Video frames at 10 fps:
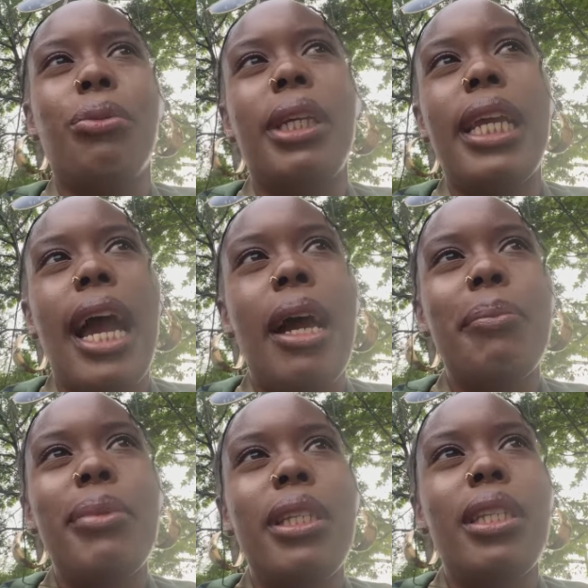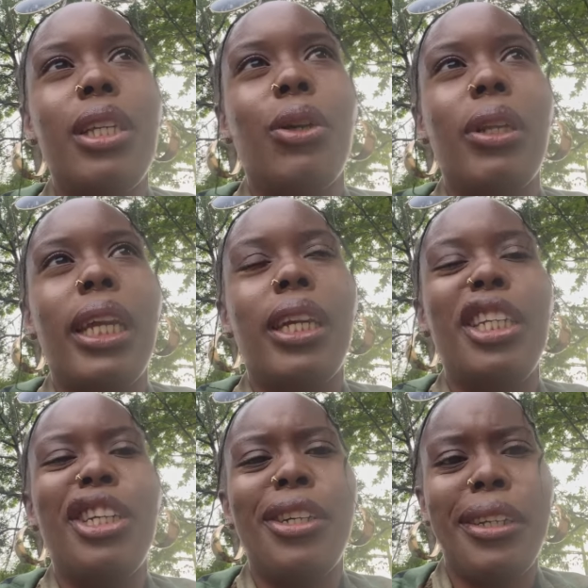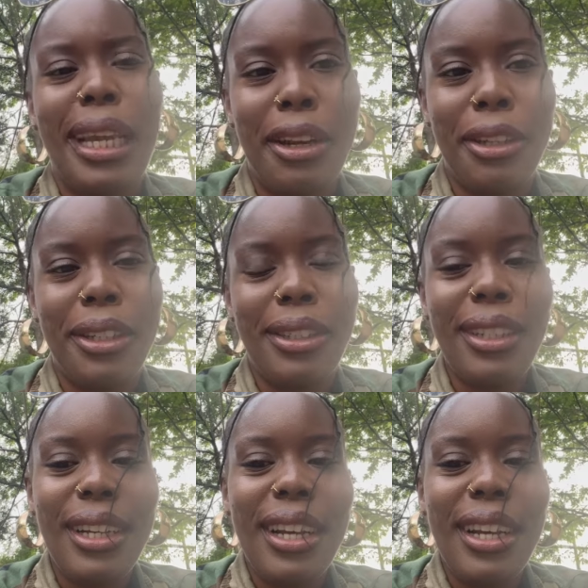recaps, you know, like a year later.